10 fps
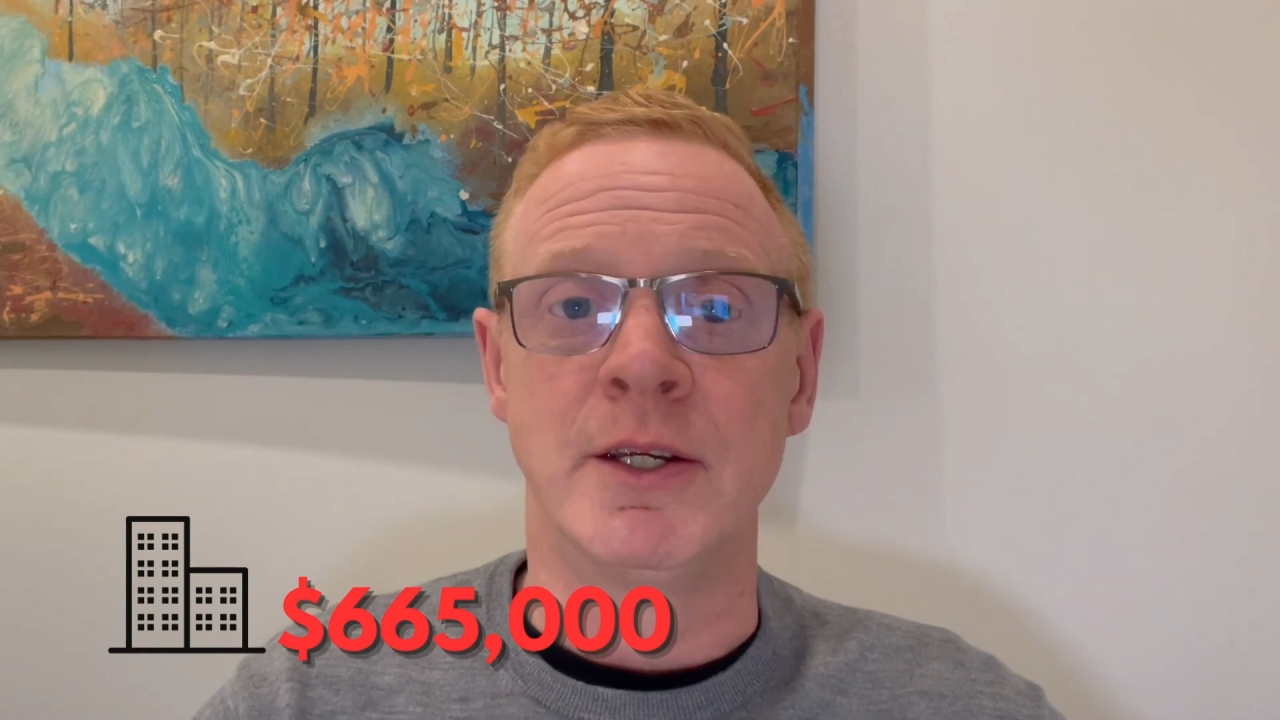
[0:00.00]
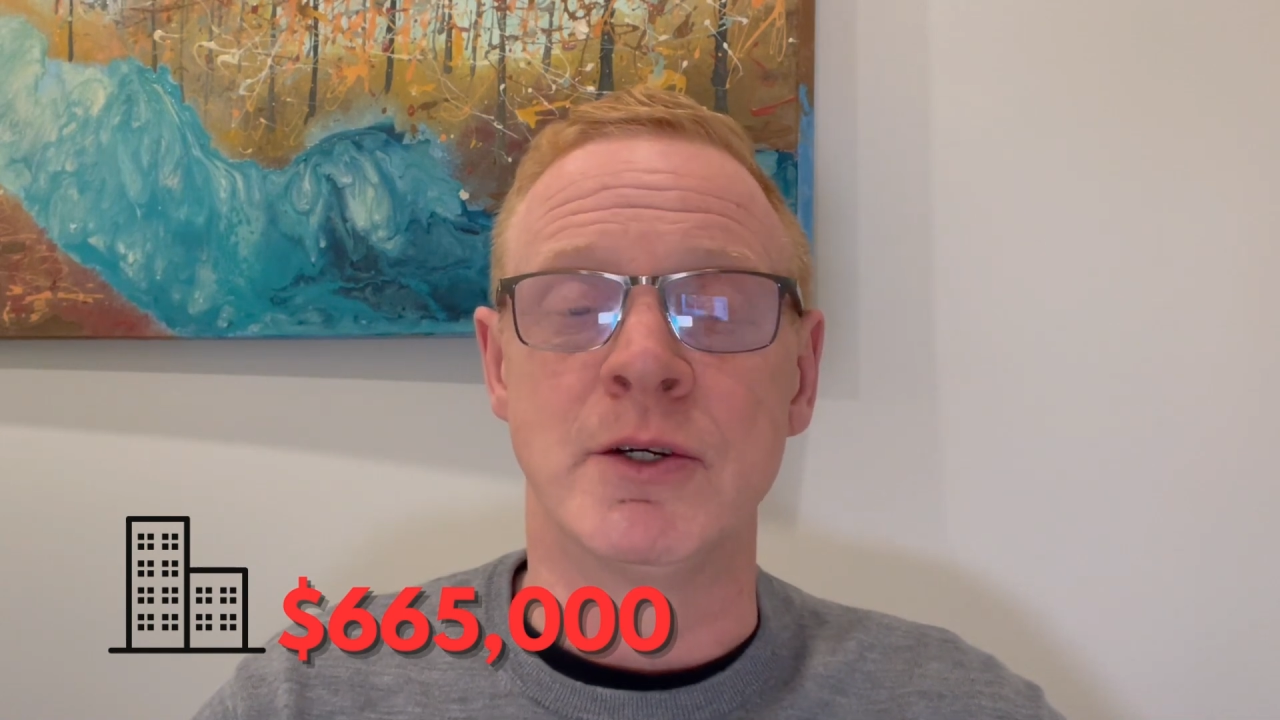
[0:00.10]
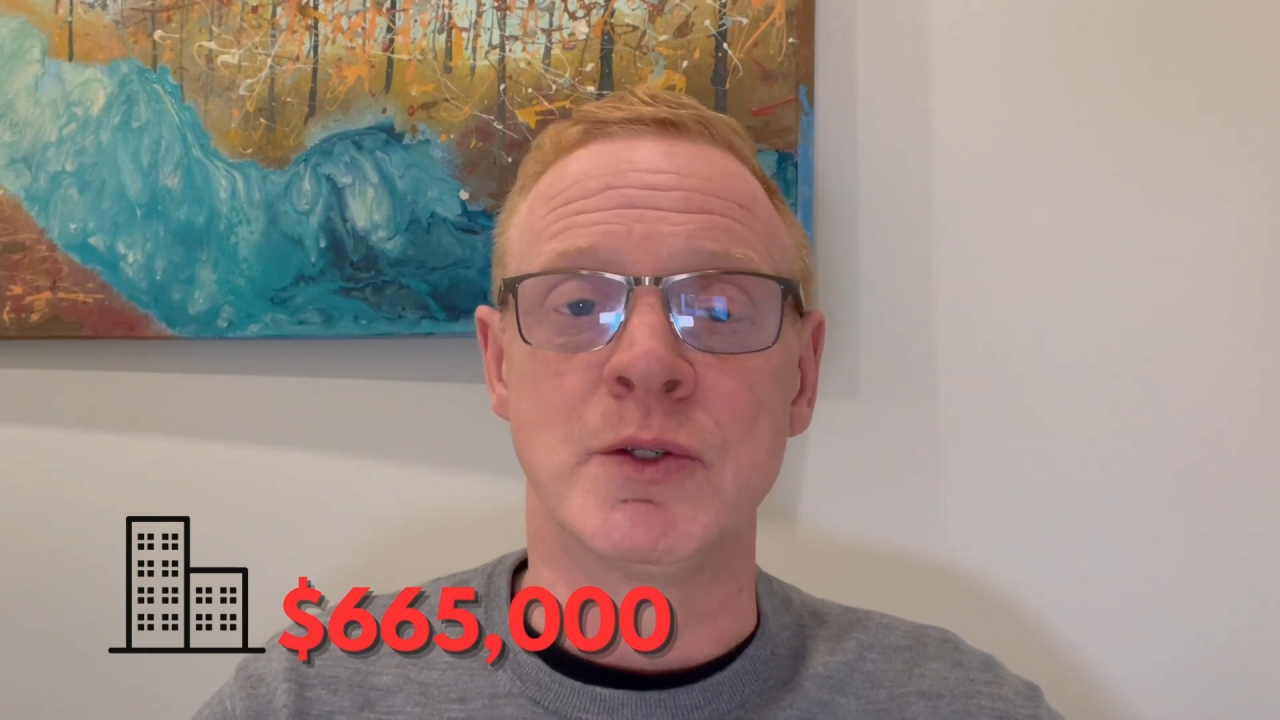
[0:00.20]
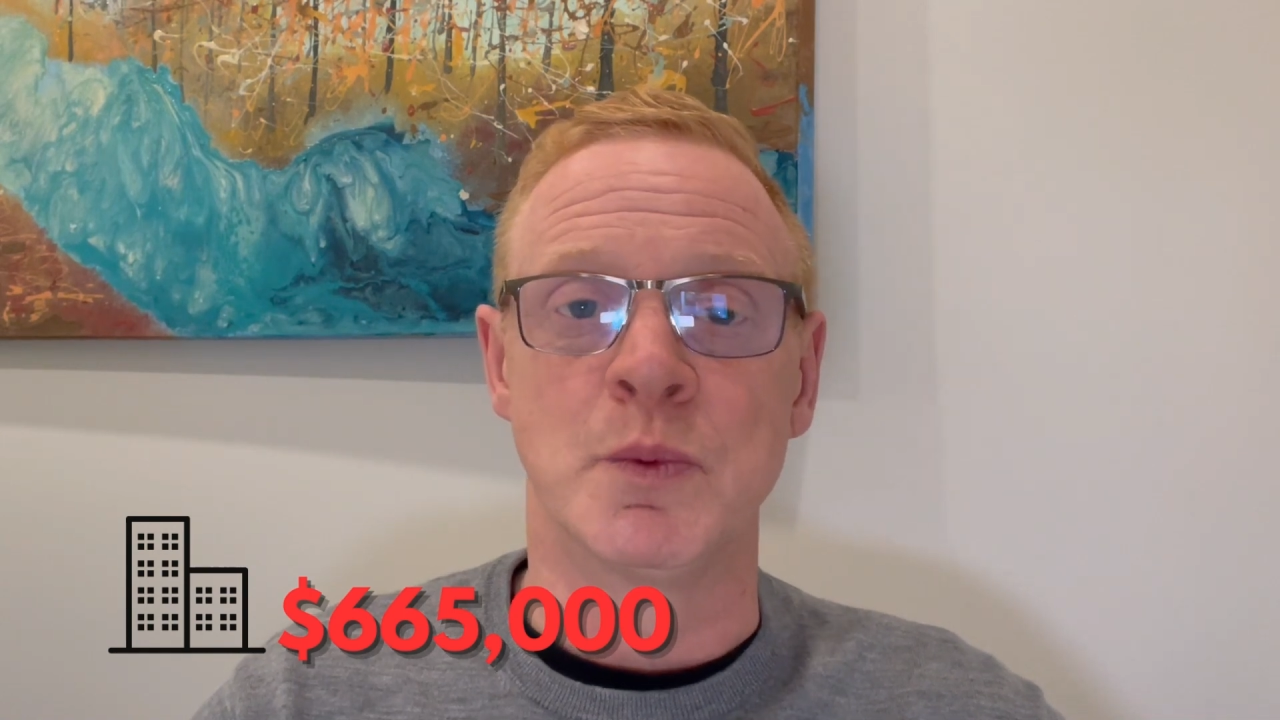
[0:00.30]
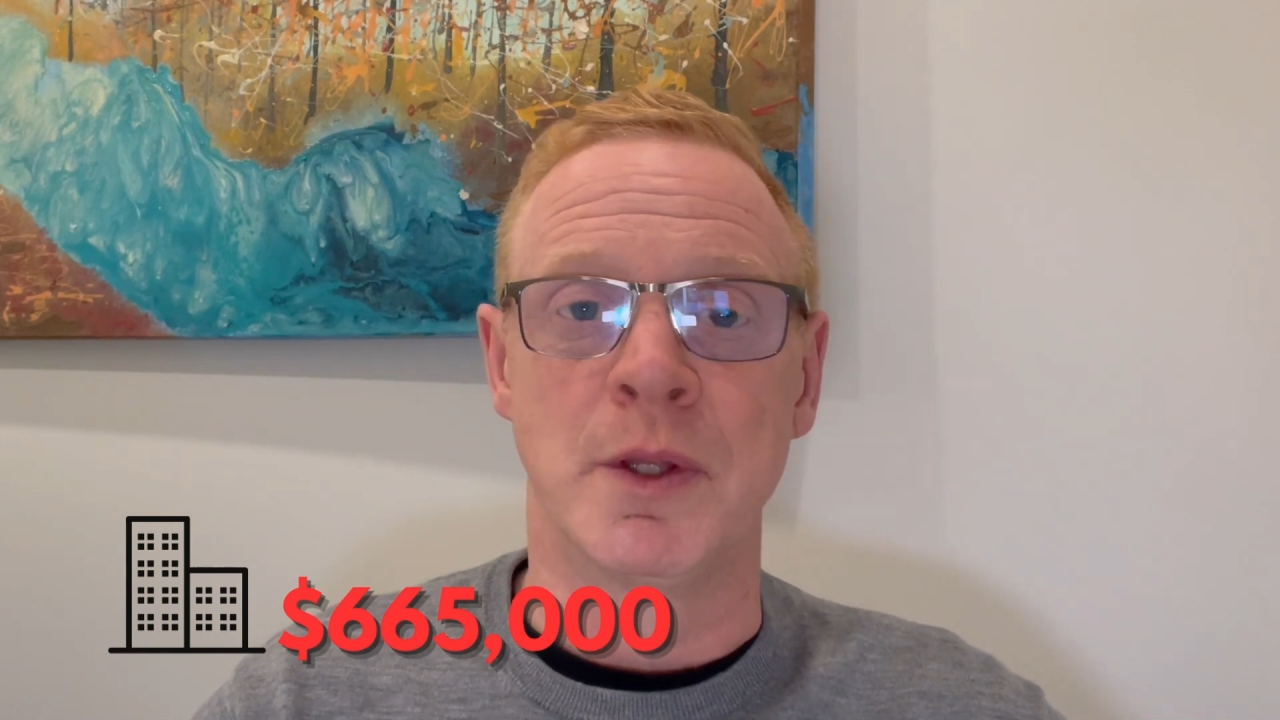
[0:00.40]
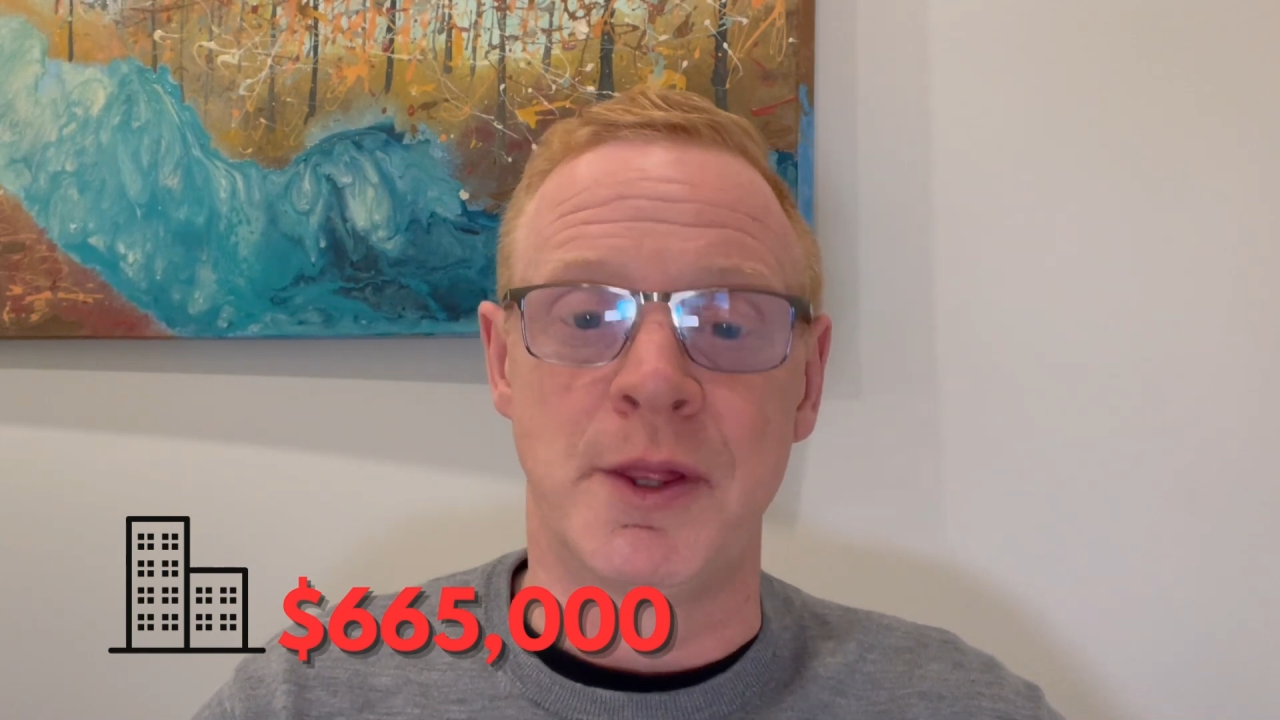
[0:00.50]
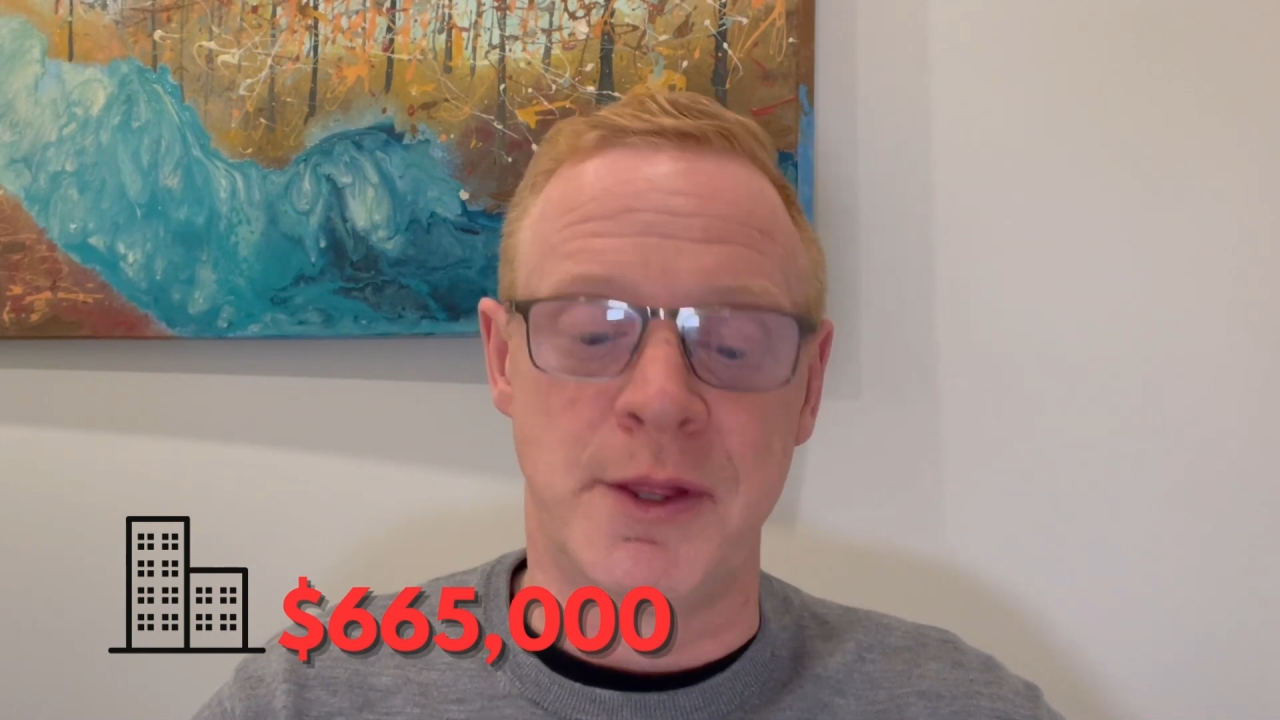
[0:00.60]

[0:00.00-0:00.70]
years with